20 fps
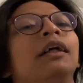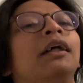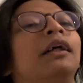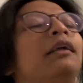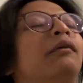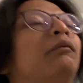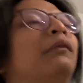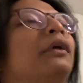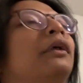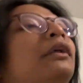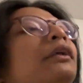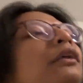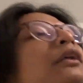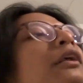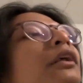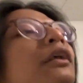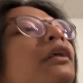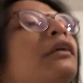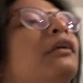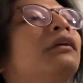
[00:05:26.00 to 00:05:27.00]
had my
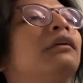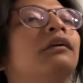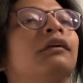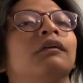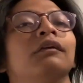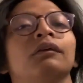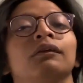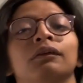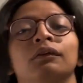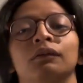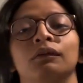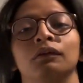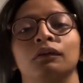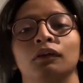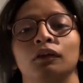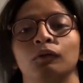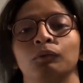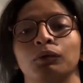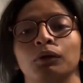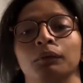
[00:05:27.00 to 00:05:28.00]
dinner,
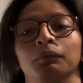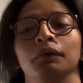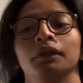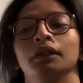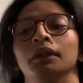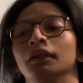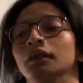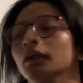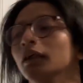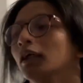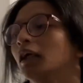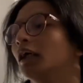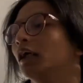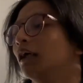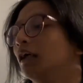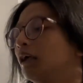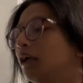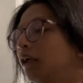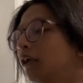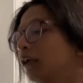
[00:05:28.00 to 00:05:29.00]
so I'll probably
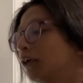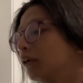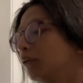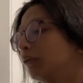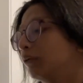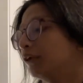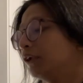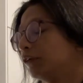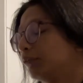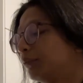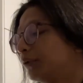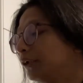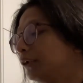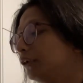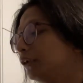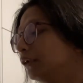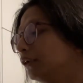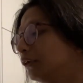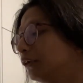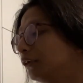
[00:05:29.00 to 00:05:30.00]
go and have my
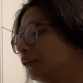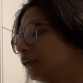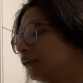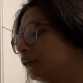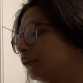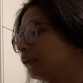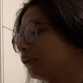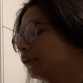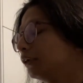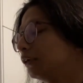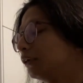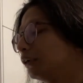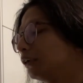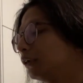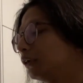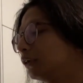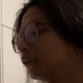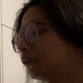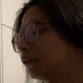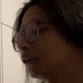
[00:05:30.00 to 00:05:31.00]
dinner and
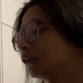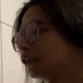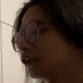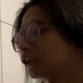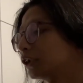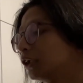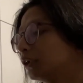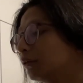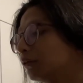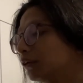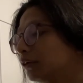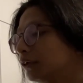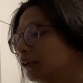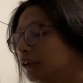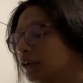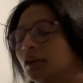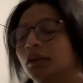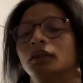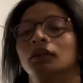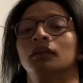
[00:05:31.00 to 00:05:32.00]
shower,
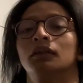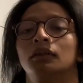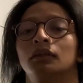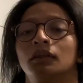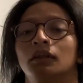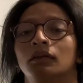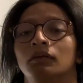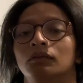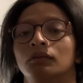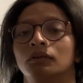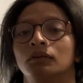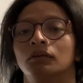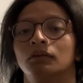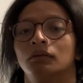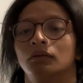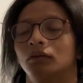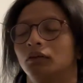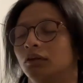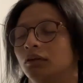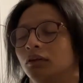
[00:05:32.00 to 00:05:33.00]
and I'll
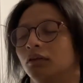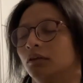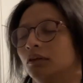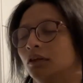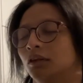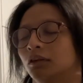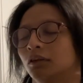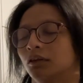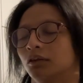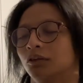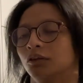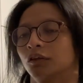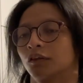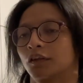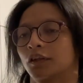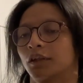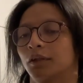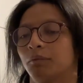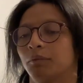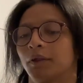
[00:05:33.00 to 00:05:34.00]

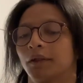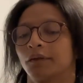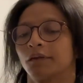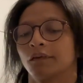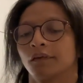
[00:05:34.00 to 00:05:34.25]
just get back to